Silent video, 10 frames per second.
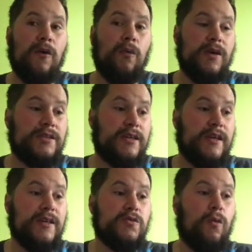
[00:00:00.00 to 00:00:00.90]
which
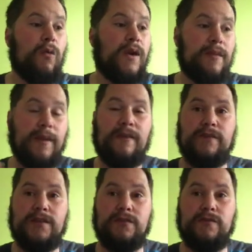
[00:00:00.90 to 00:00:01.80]
is one of the
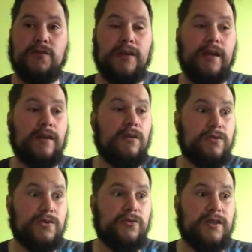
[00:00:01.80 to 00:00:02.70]
benefits of doing long
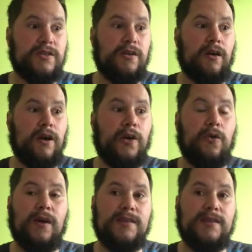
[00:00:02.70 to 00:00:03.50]
duration cardio,